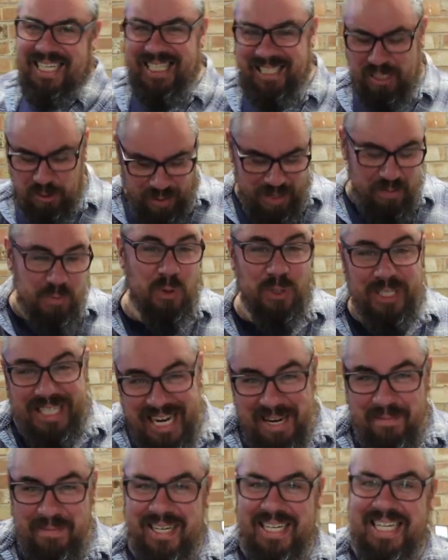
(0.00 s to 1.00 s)
I can spend more
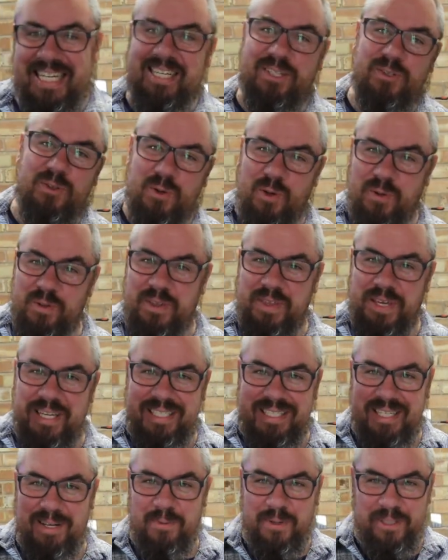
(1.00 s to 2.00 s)
time in here, do all the
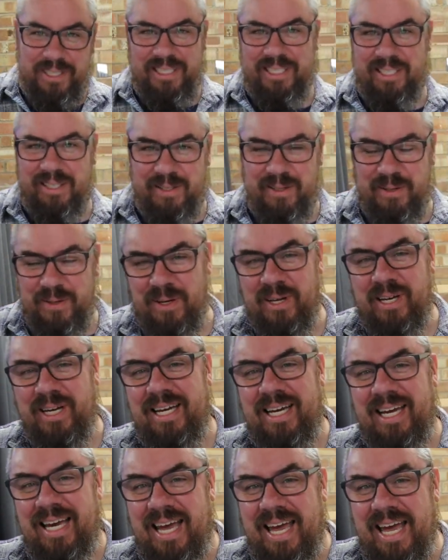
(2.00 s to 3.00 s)
things that I wanted to do.
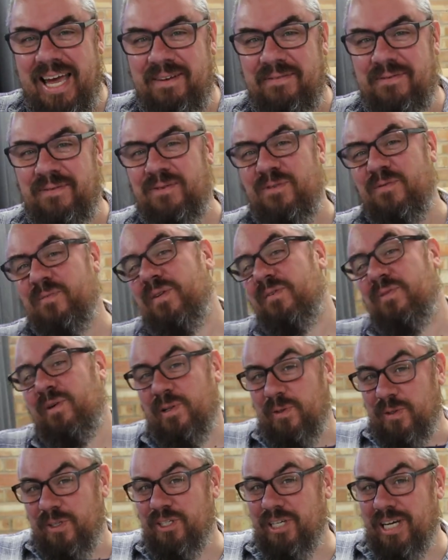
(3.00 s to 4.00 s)
If you've been
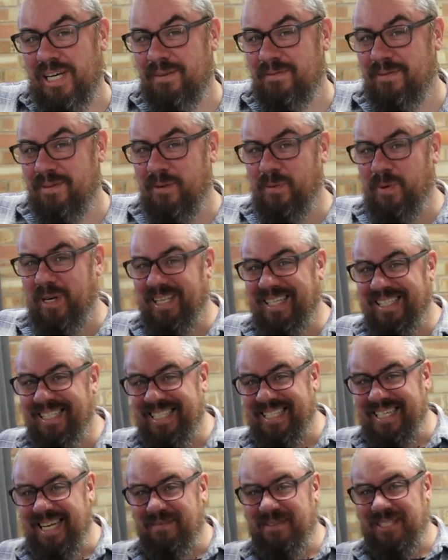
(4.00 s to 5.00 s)
following the channel for a while, I
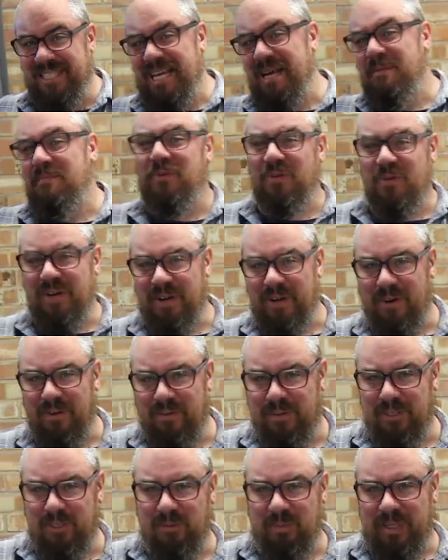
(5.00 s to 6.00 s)
did have a temporary
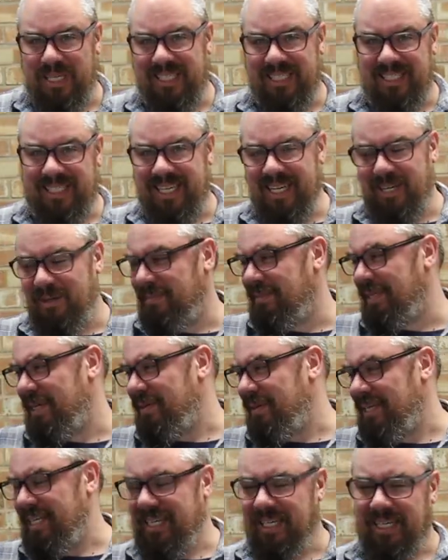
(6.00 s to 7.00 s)
office space set up
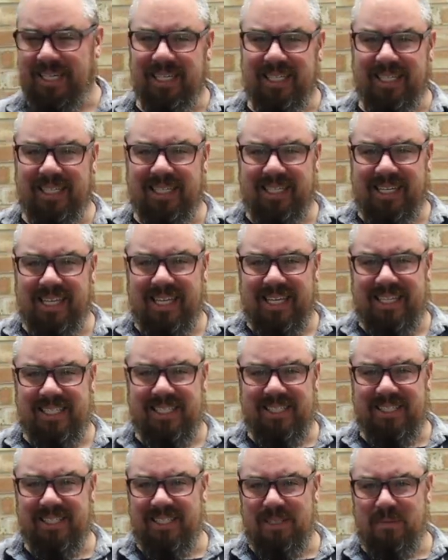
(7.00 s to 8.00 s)
down here.
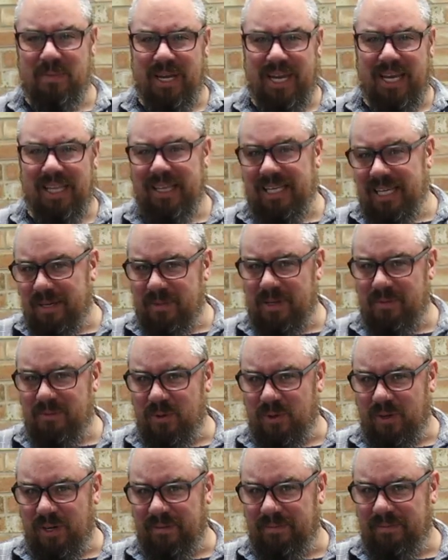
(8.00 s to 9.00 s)
This is just to make it a little bit
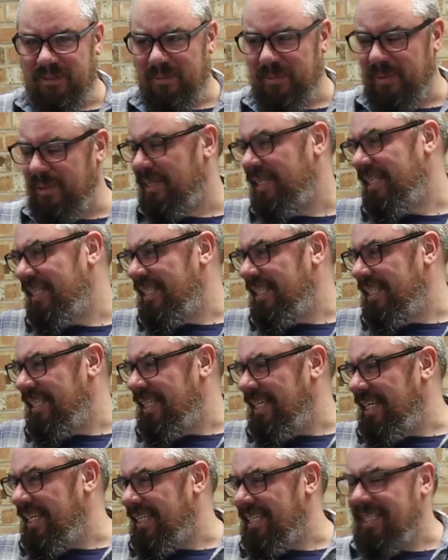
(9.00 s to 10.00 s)
more comfortable,
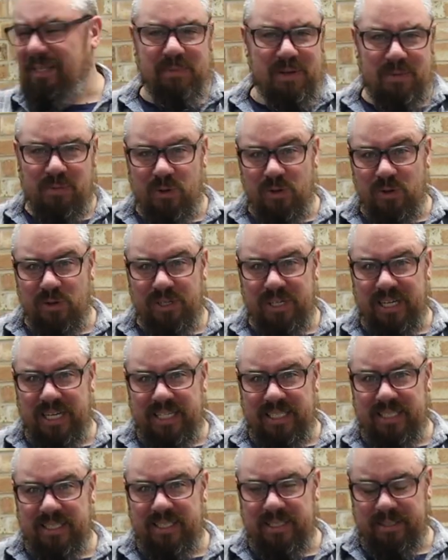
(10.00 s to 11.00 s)
a little bit more
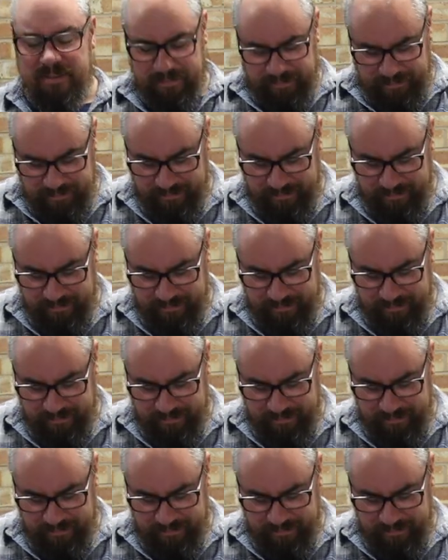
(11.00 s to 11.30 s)
organised.